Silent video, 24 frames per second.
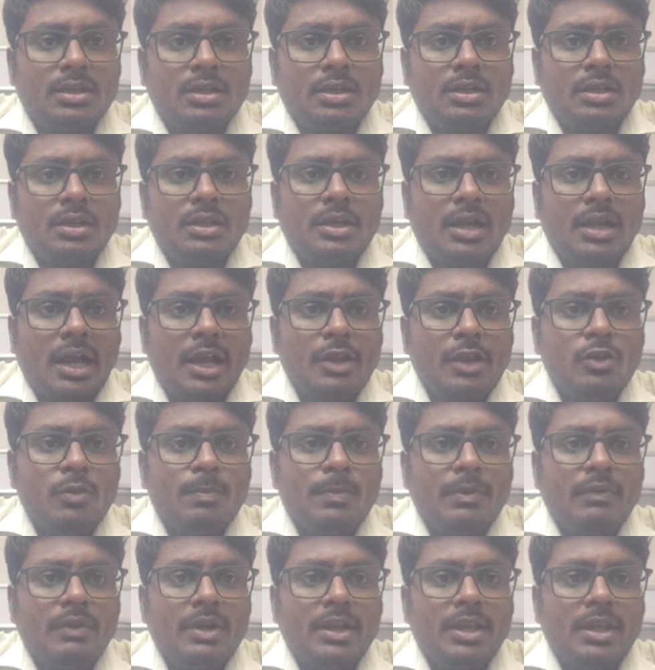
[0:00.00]
I/O
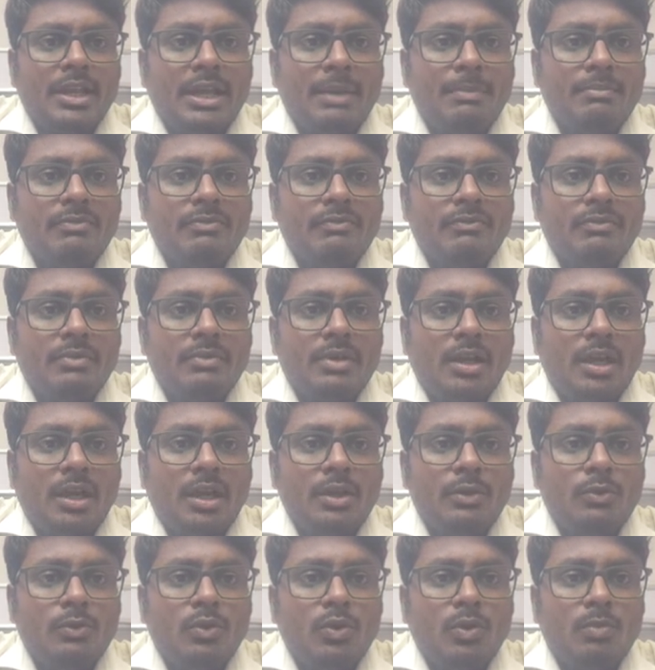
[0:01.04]
power m
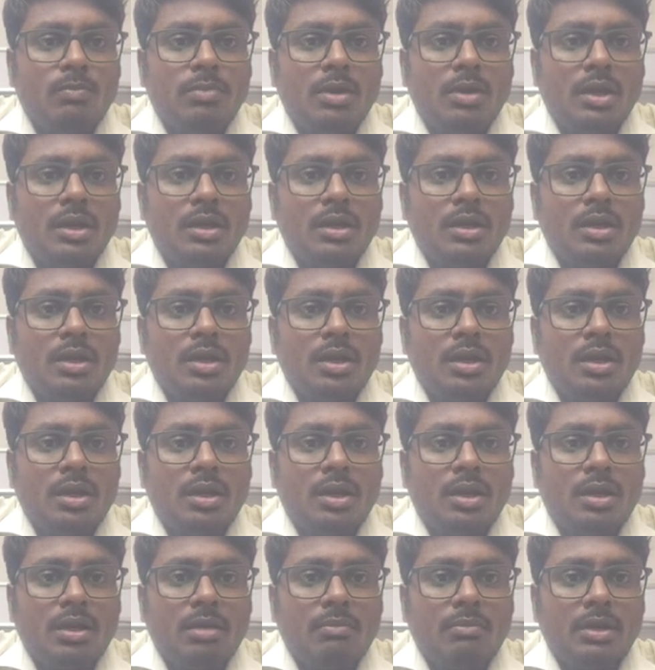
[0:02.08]
I/O
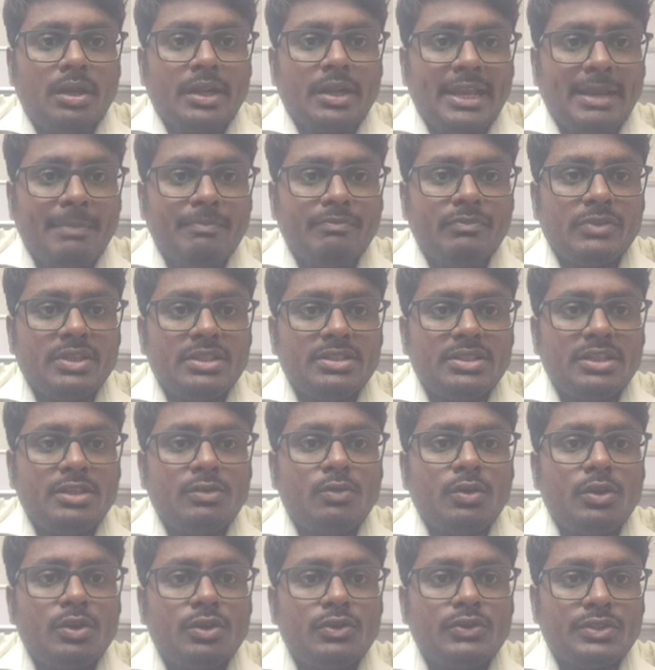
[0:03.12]
bar m is equal
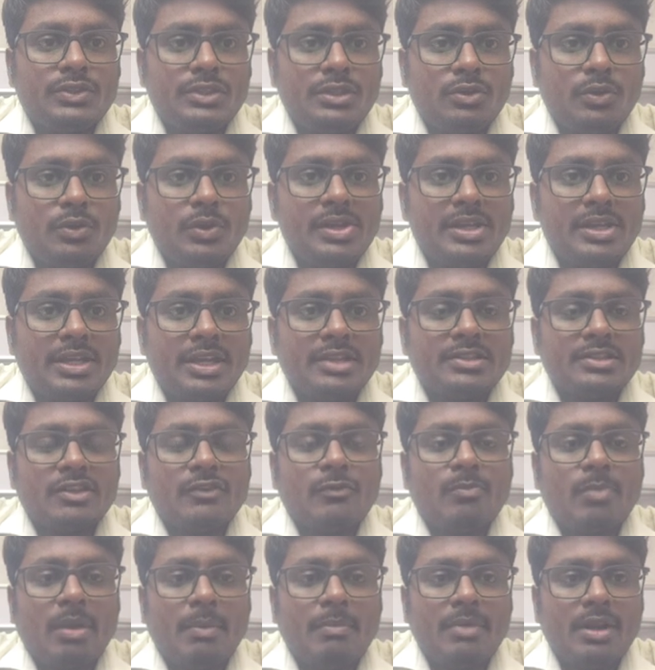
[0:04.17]
to 0 in case of
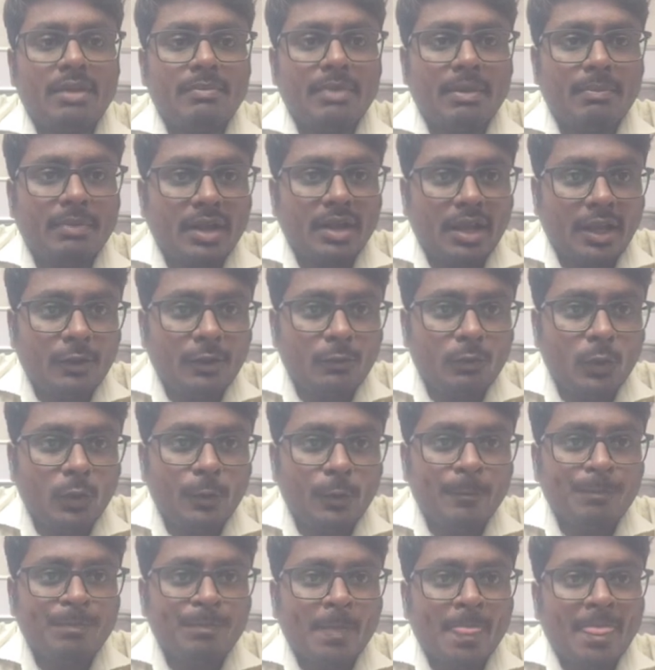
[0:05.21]
memory mapped I/O,
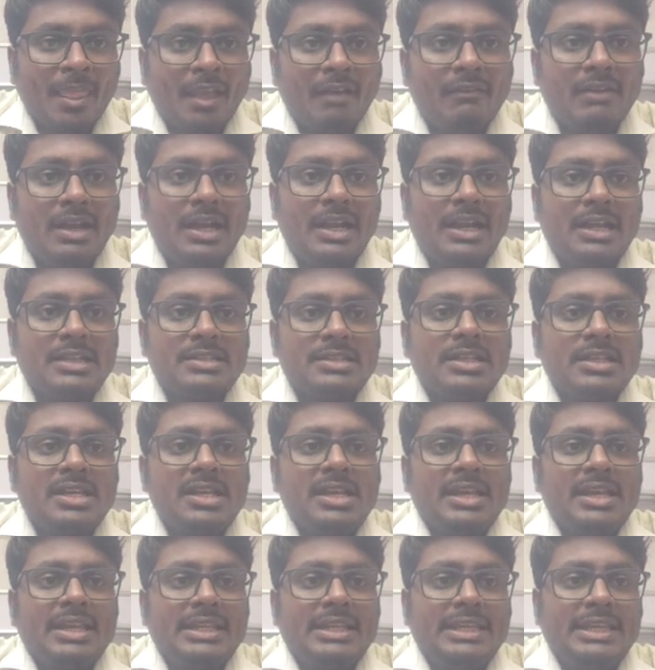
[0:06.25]
whereas
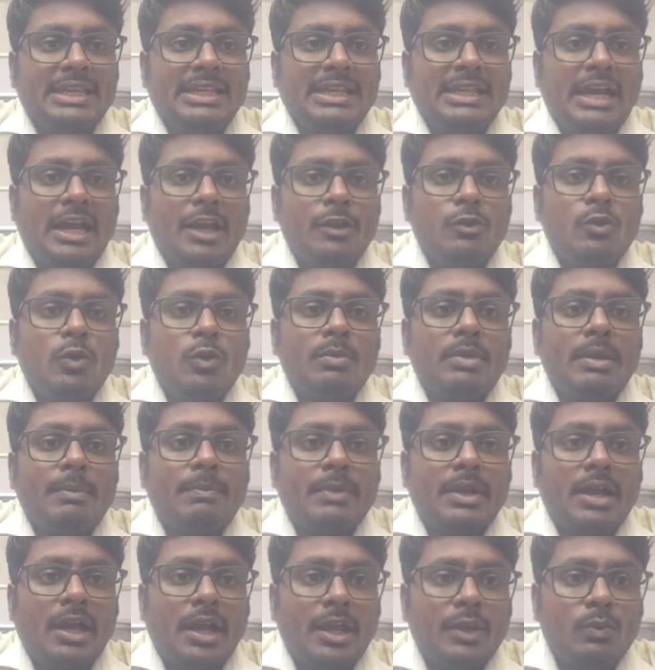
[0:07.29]
in I/O mapped
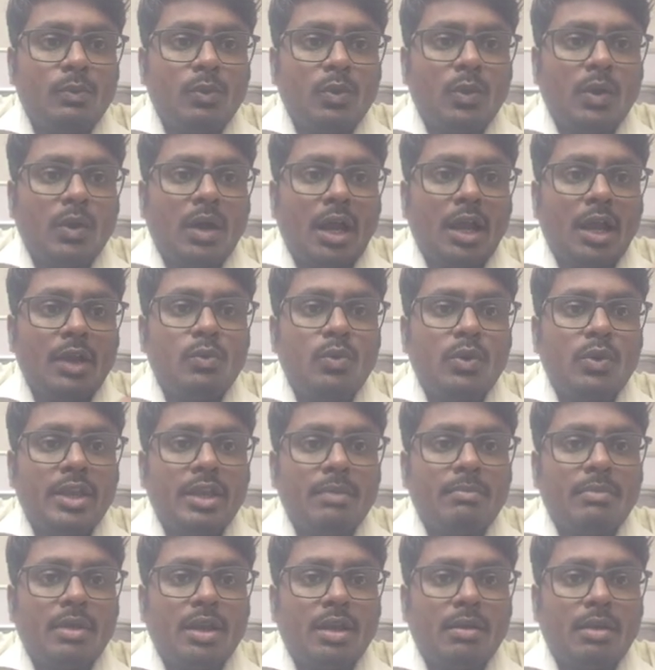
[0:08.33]
I/O, IOM
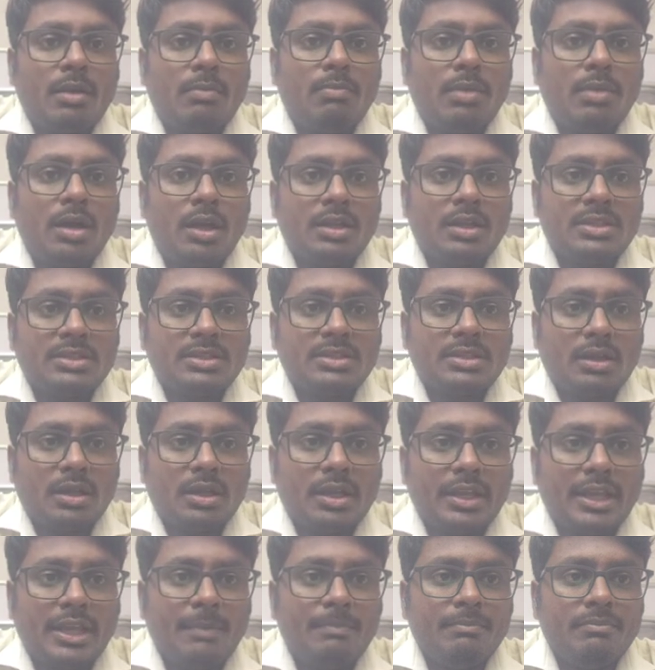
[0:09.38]
bar
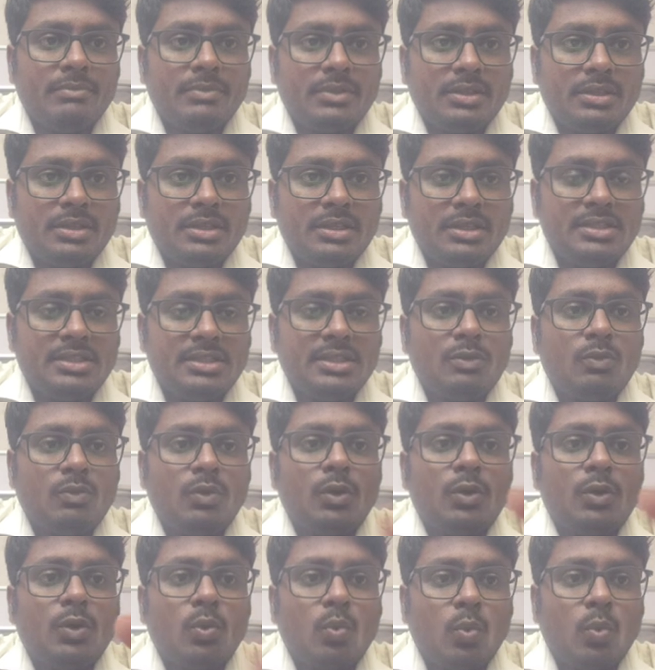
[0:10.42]
m is equal to
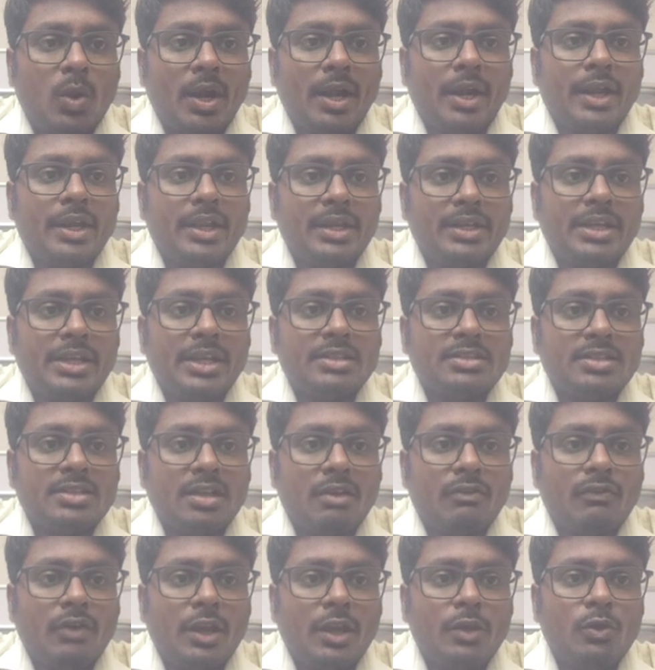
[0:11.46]
1 in case of
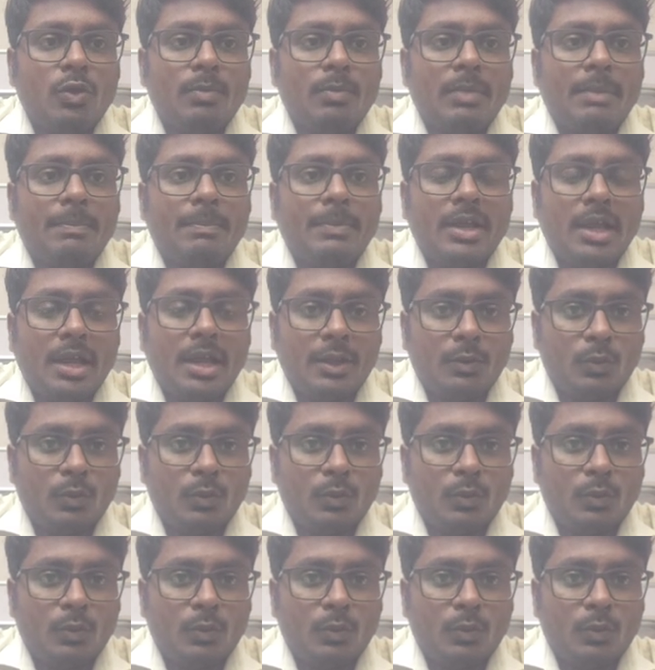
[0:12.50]
I/O mapped I/O.